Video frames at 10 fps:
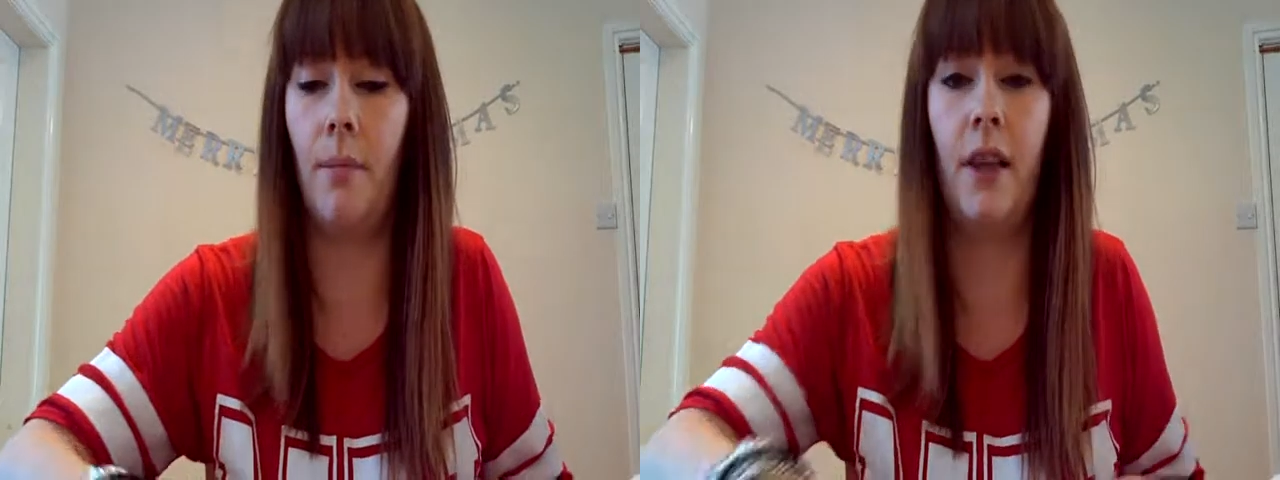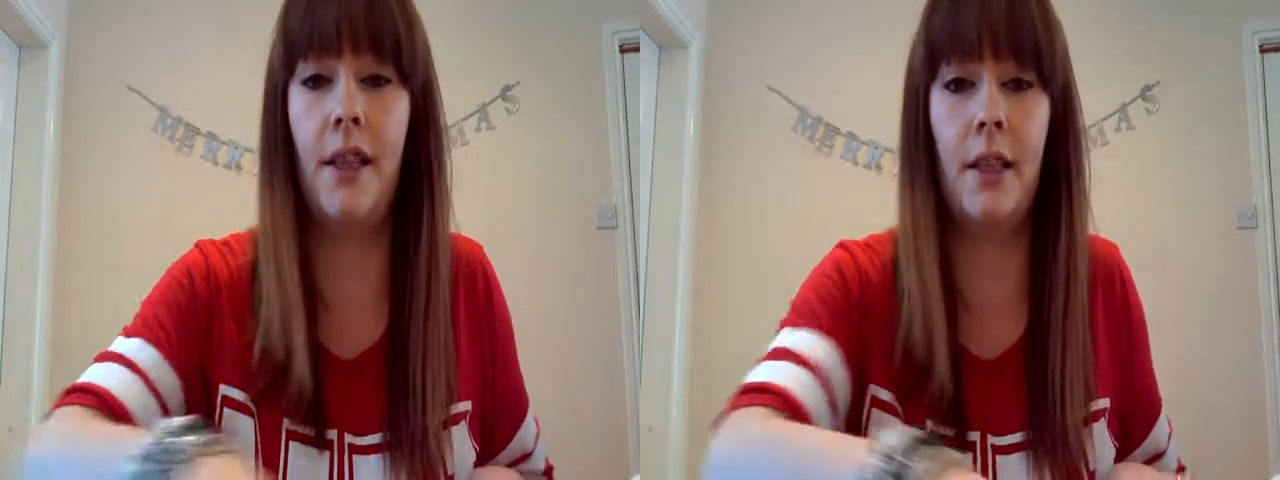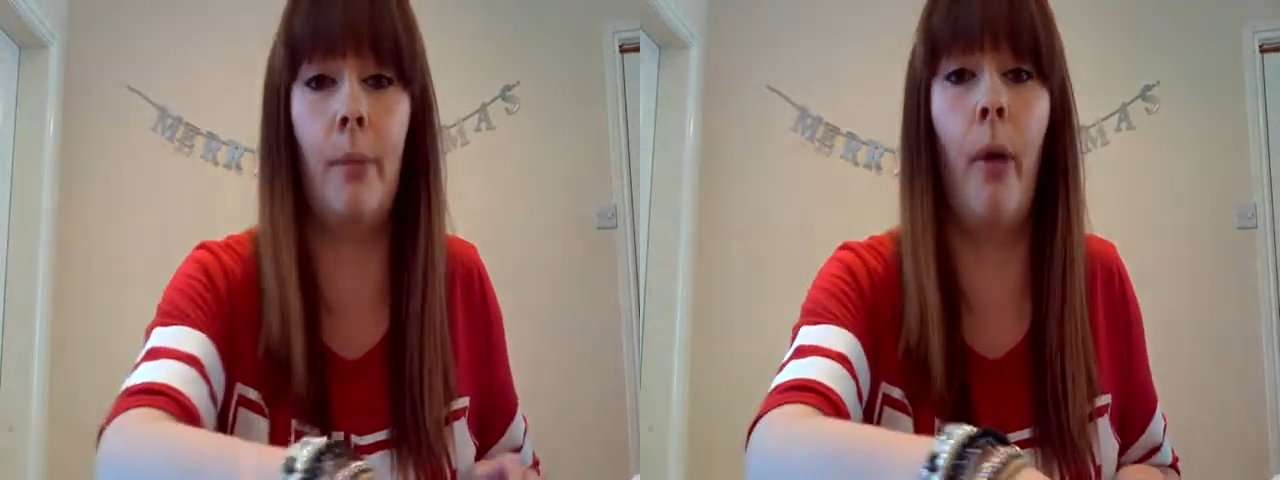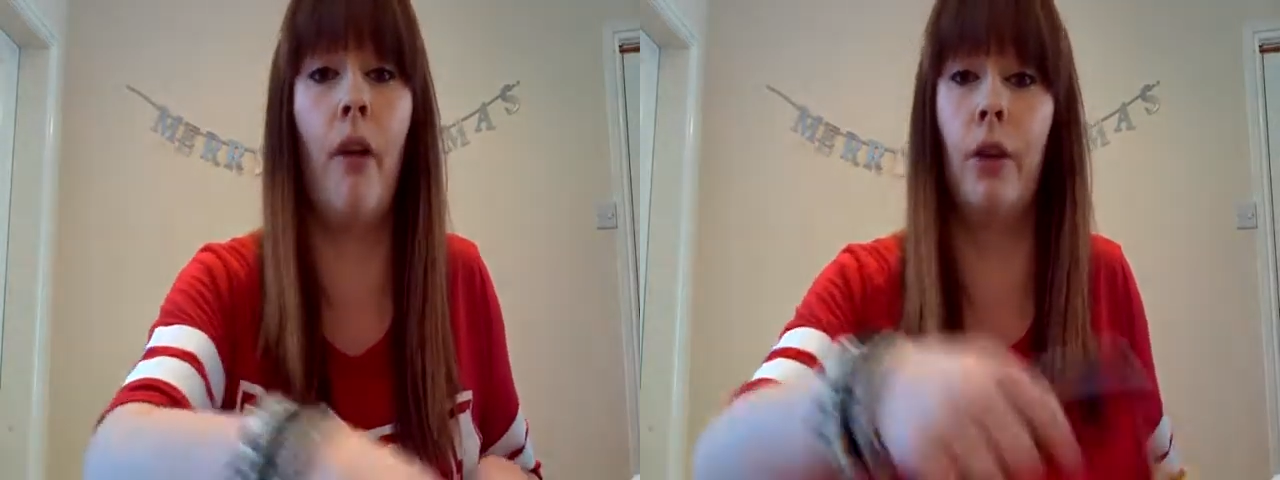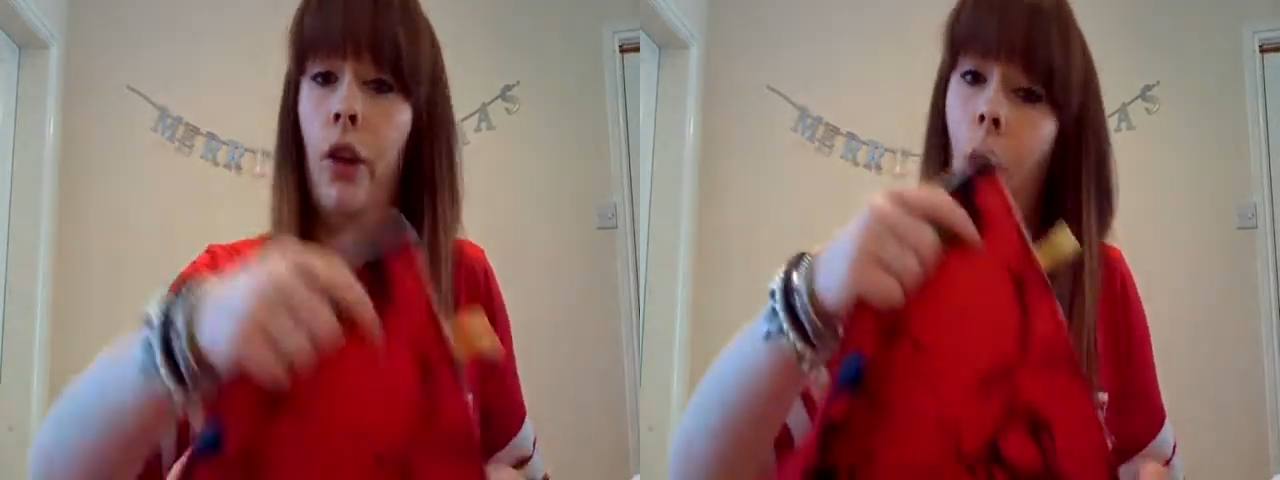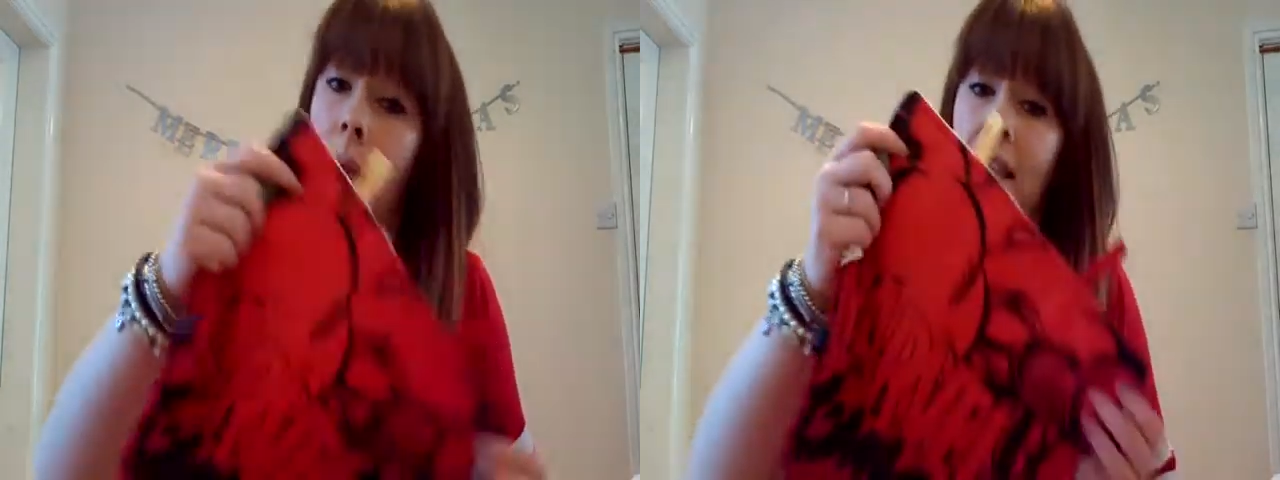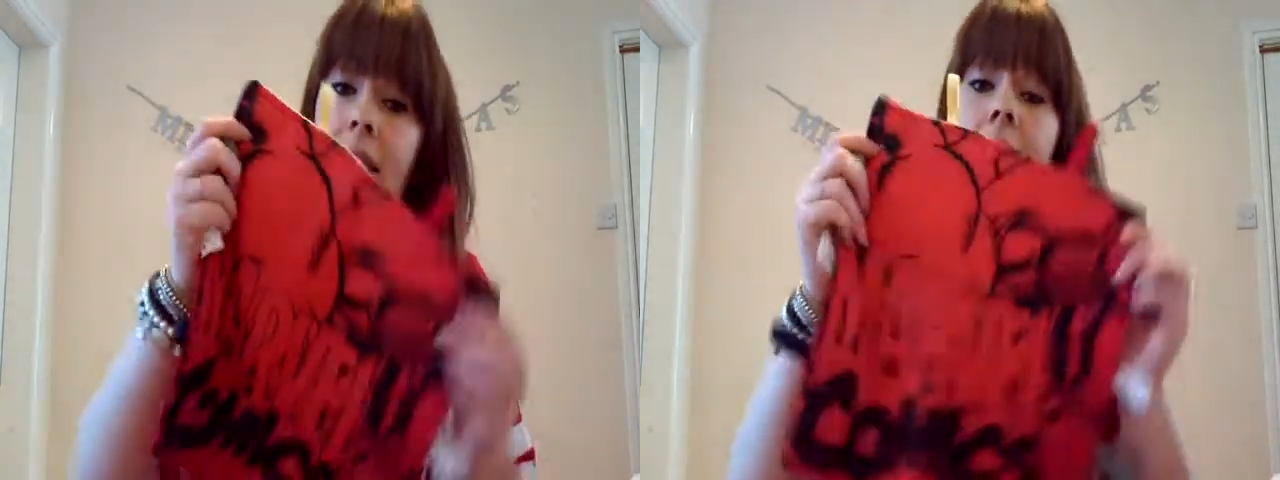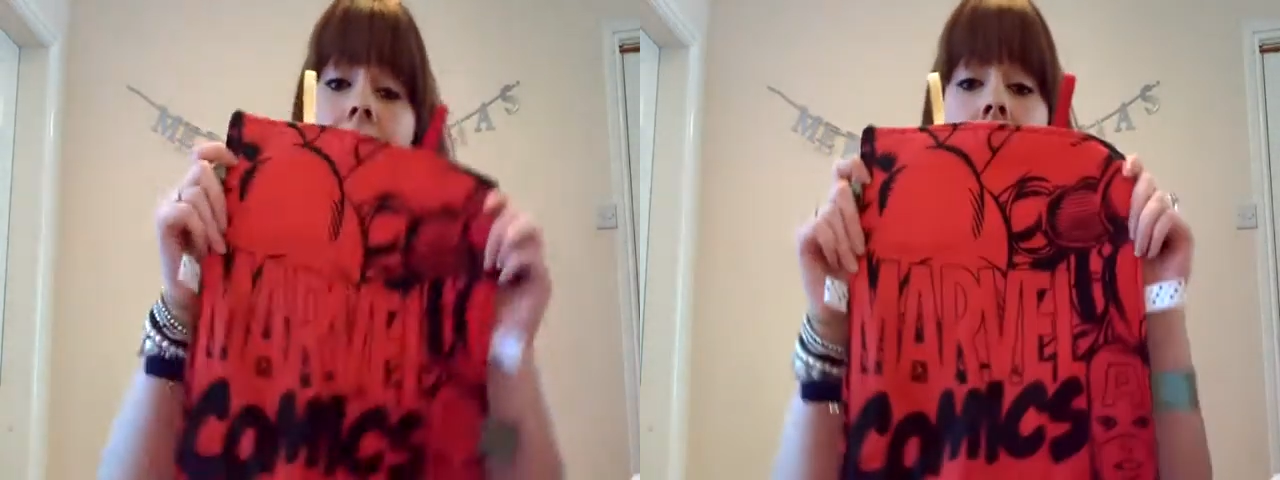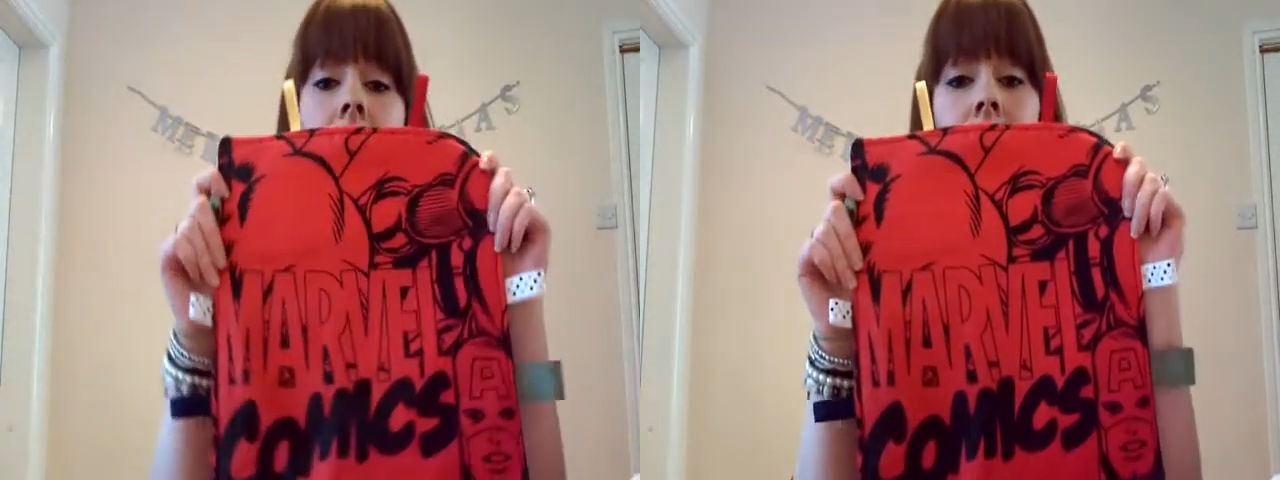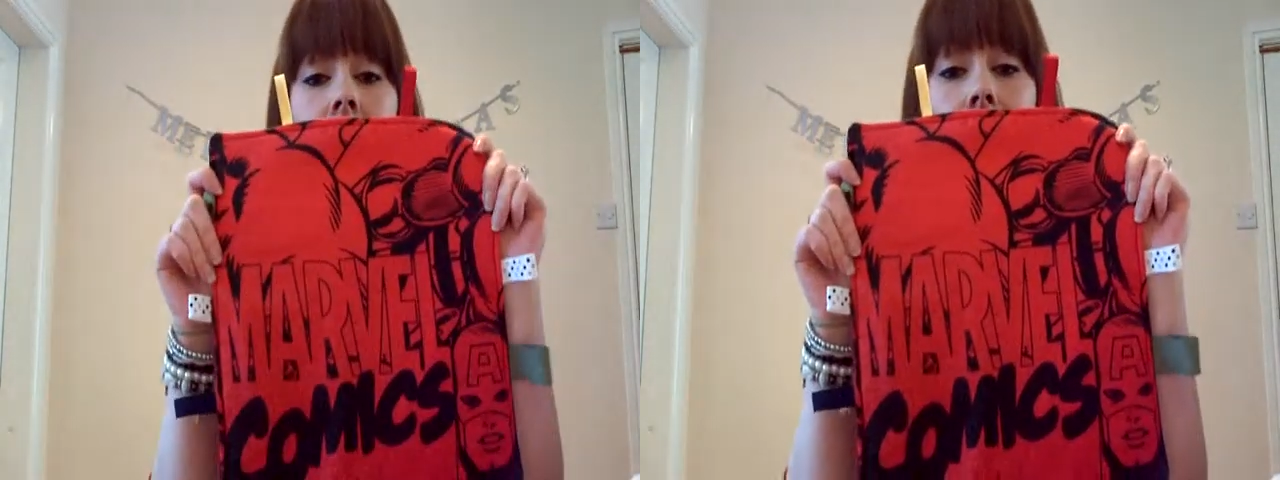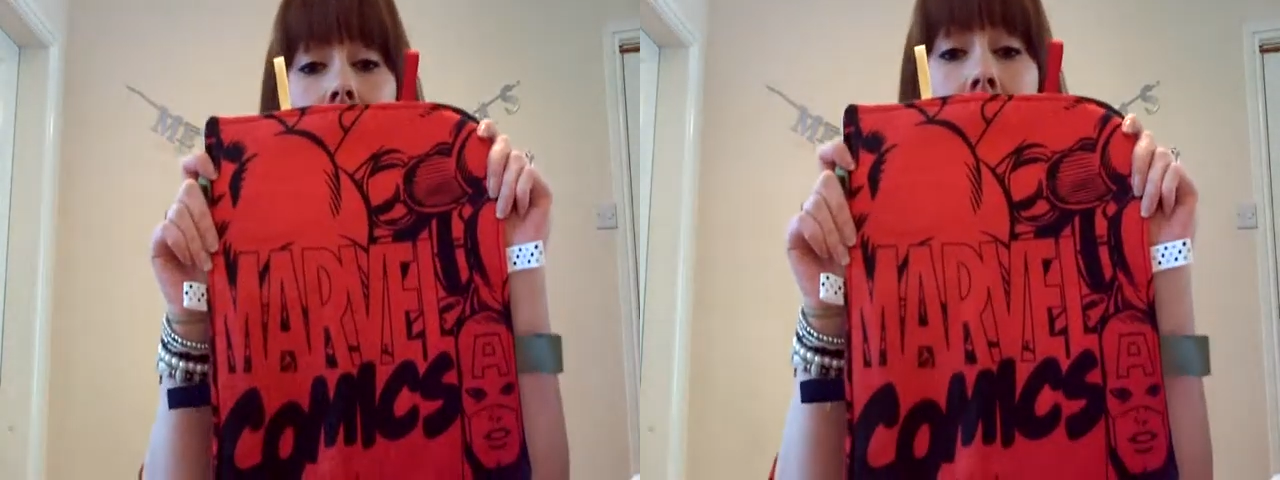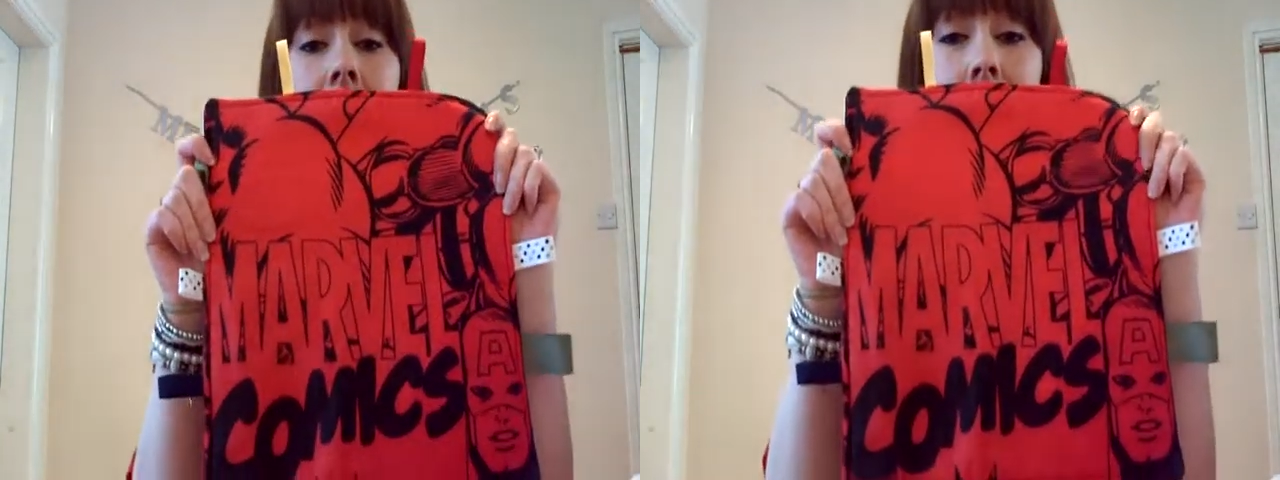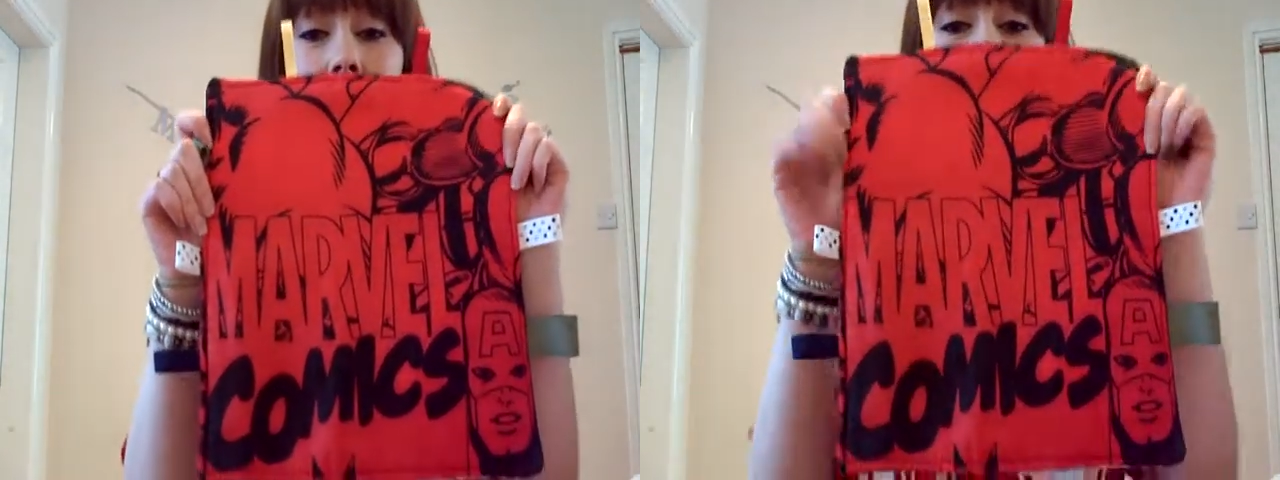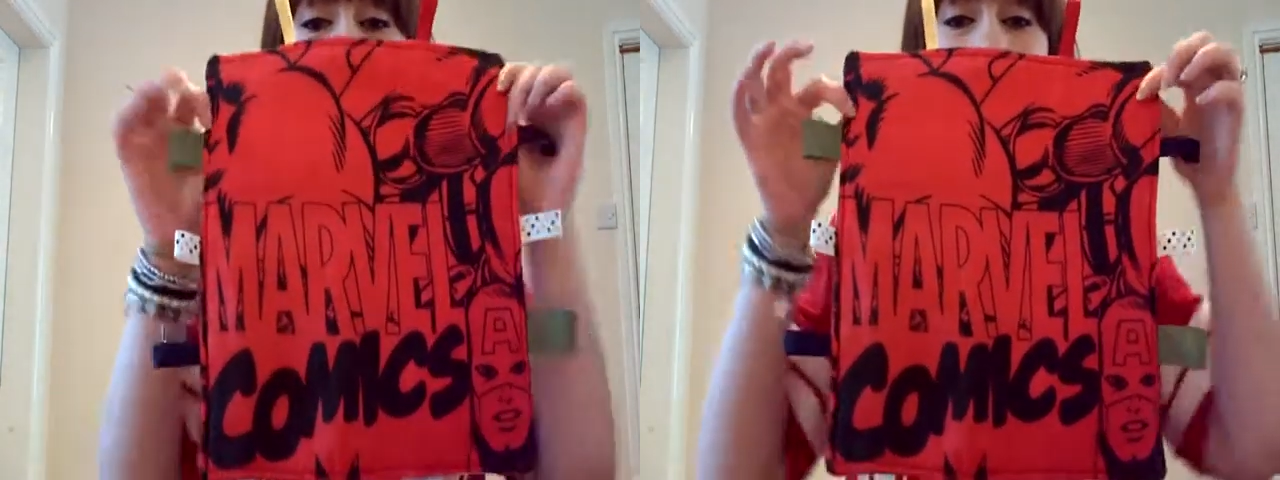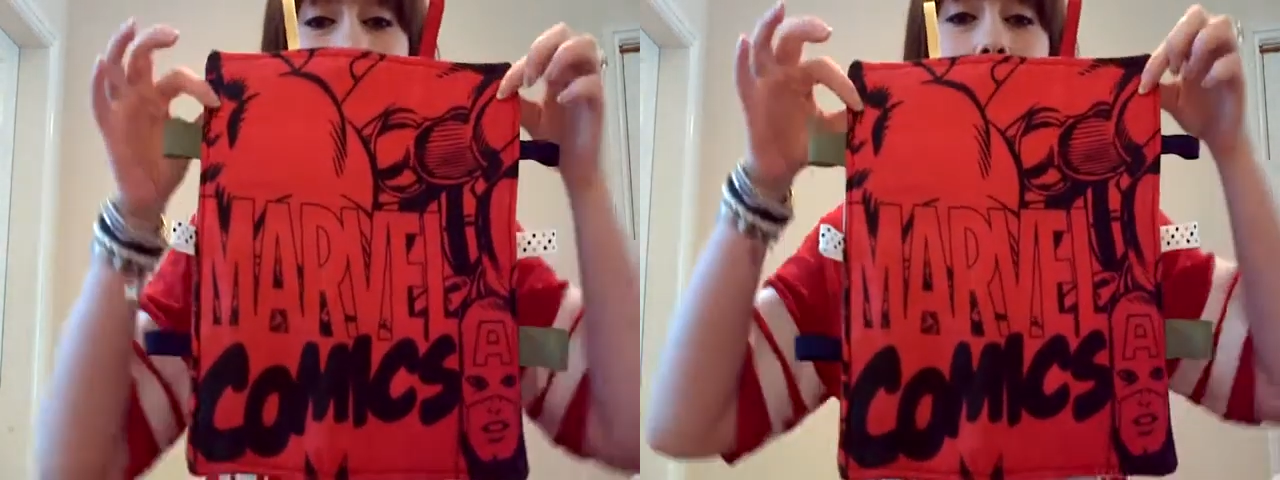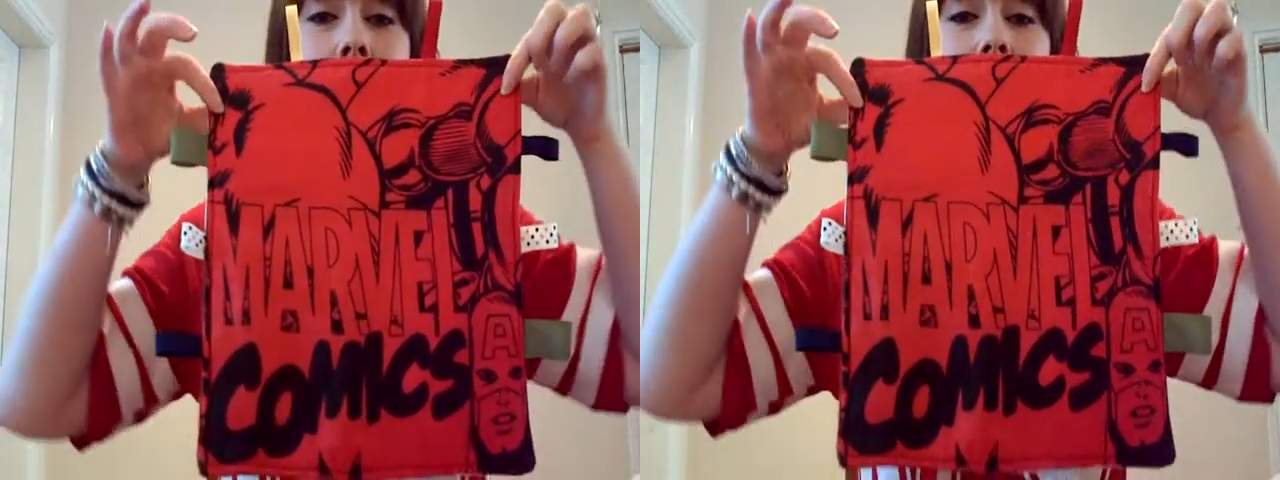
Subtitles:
This is a Marvel Comics. It's a Taggy.